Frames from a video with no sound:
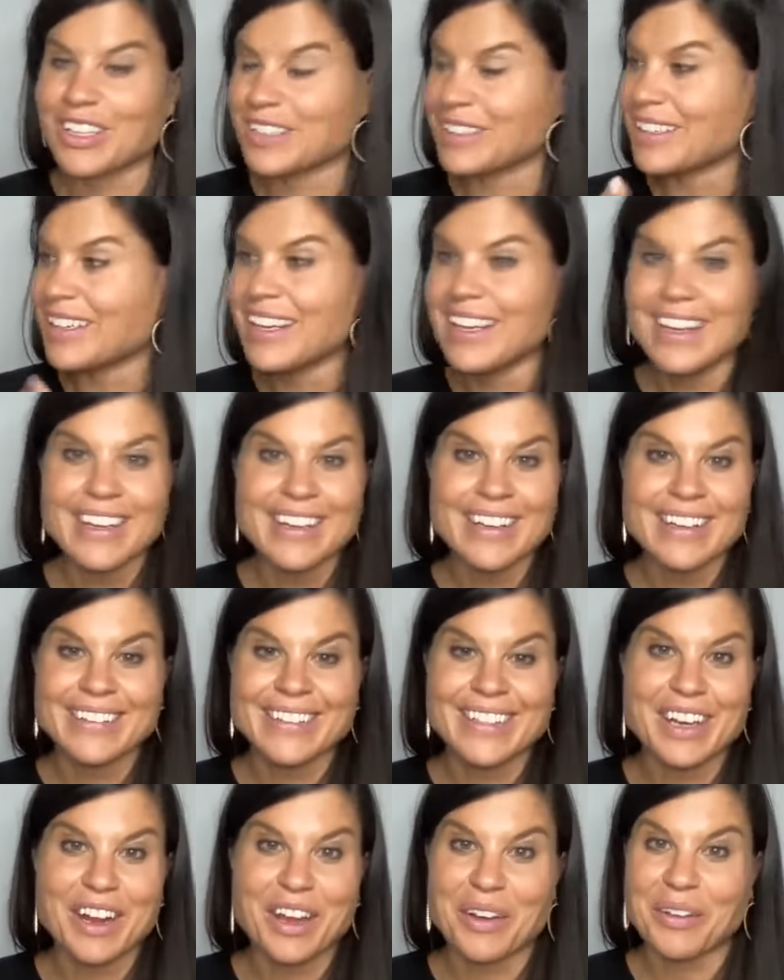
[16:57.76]
can,
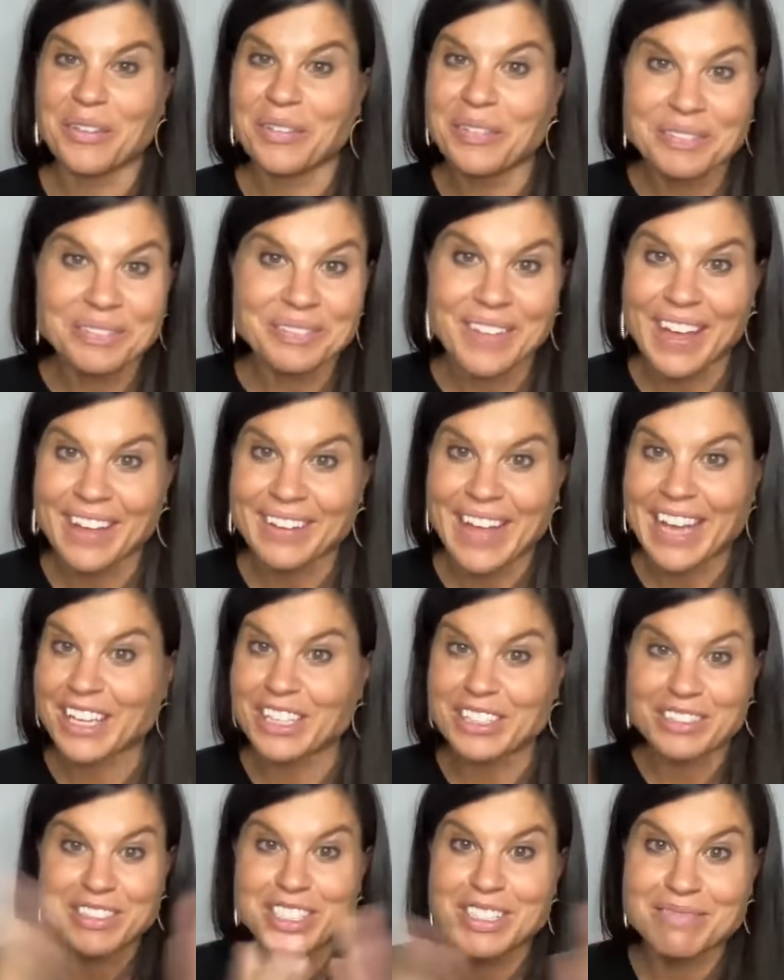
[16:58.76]
you know, I
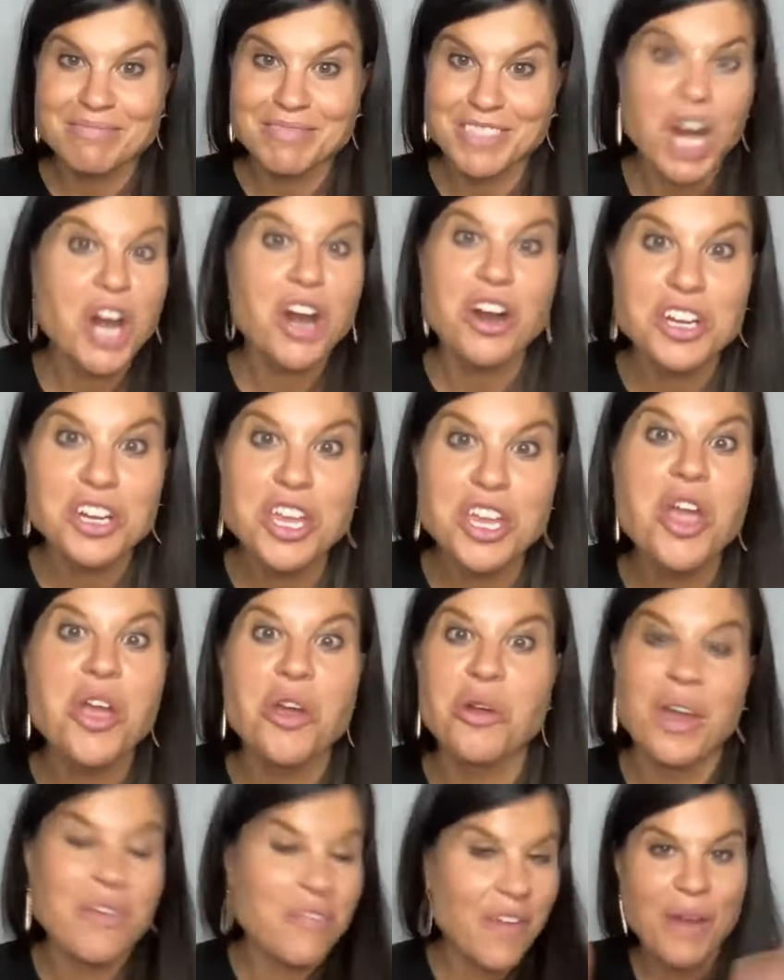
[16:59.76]
could turn
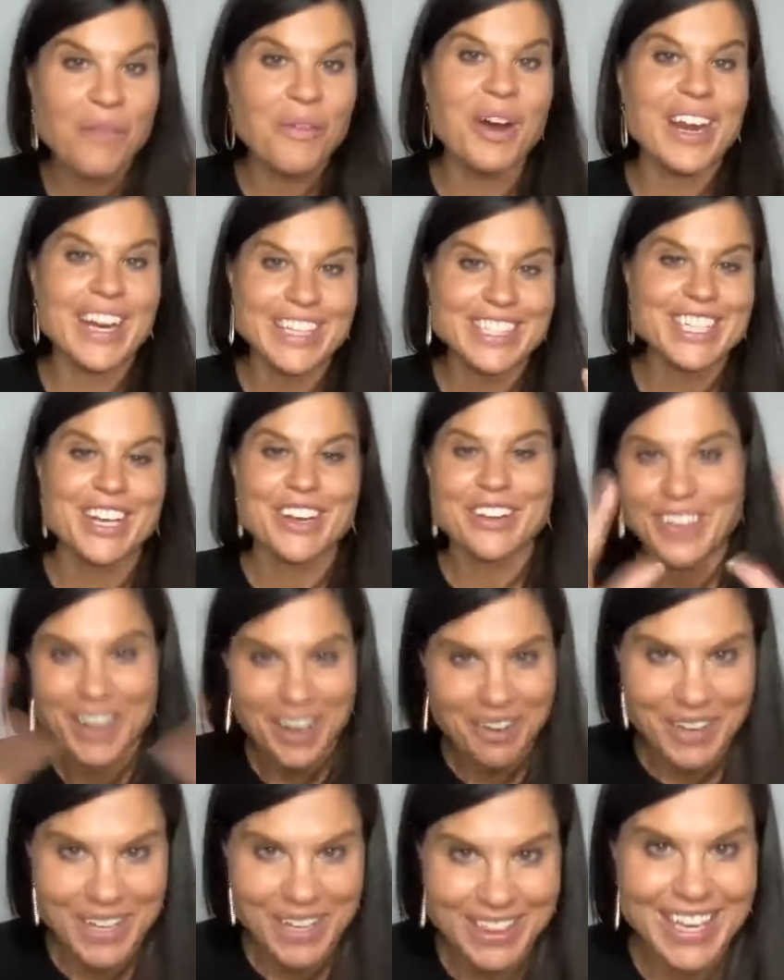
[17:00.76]
you if I wanted to,
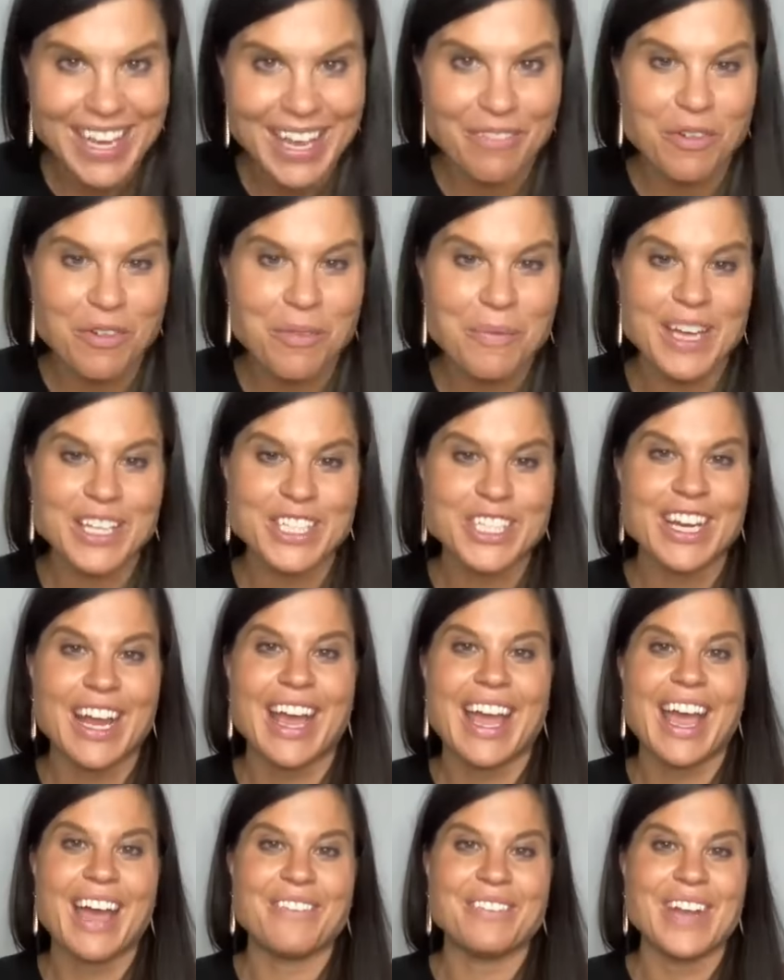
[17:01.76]
knowing the information
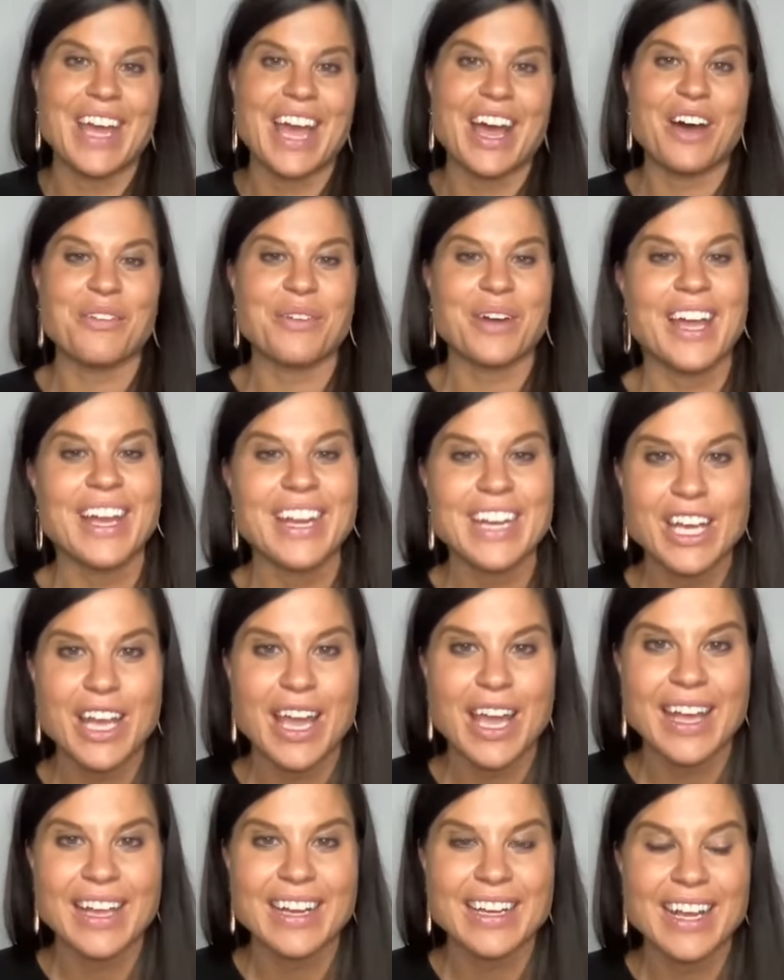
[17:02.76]
I have now, right?
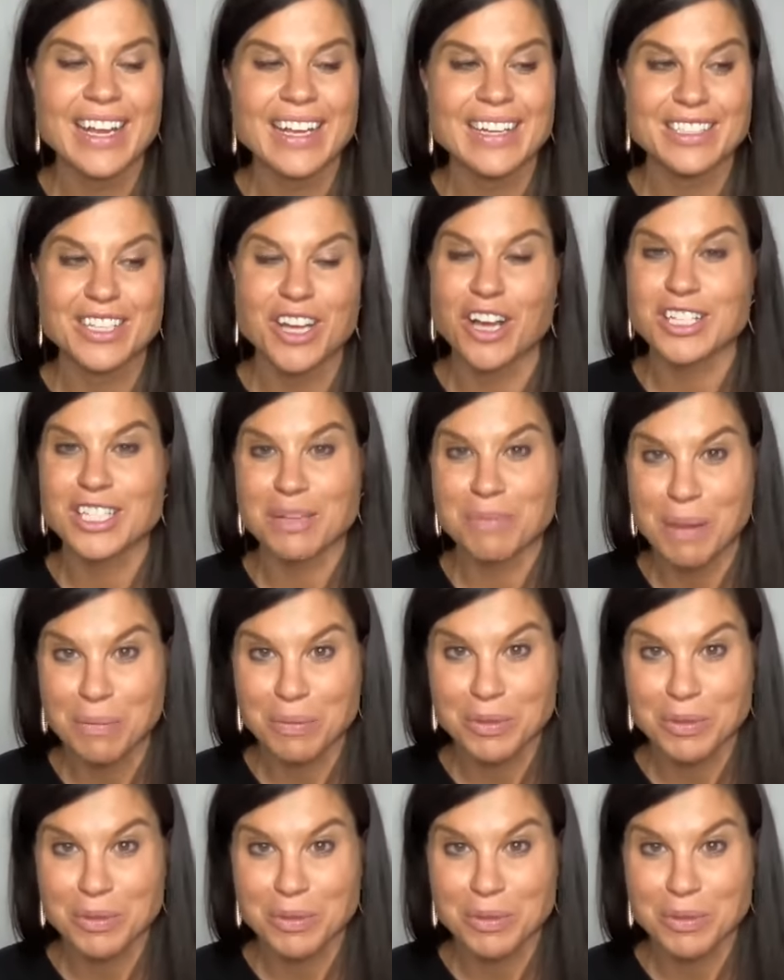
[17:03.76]
And toxic